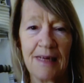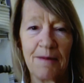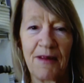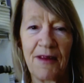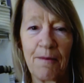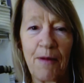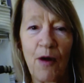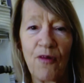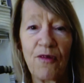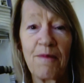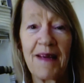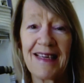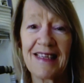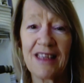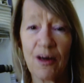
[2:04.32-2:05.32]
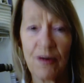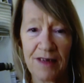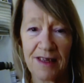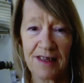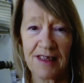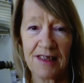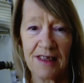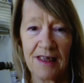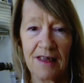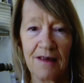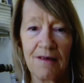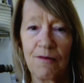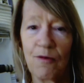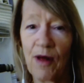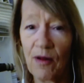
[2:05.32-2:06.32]
but they're both Minnesotans
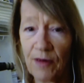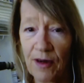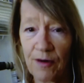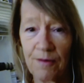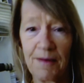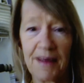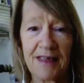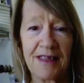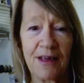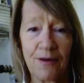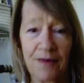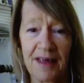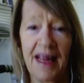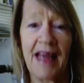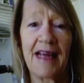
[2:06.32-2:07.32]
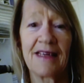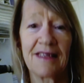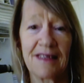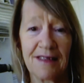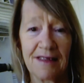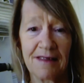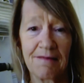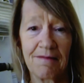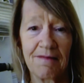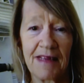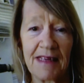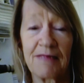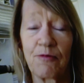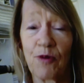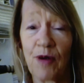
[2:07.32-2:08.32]
well-known Minnesotan cases that
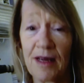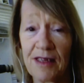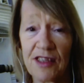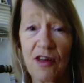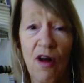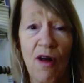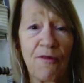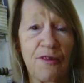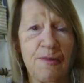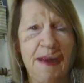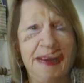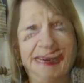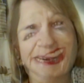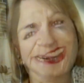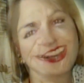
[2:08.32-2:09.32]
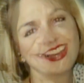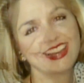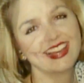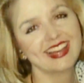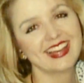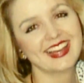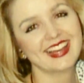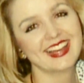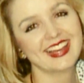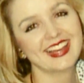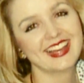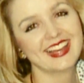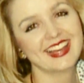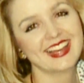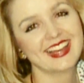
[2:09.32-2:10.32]
were unsolved for many years. Found
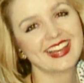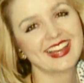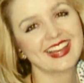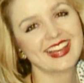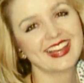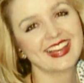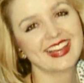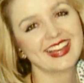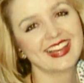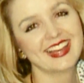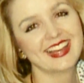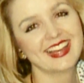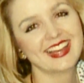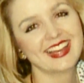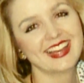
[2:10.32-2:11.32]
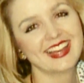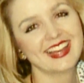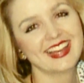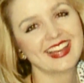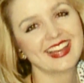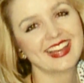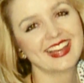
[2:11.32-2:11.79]
Jacob. Now we need to find Jodi.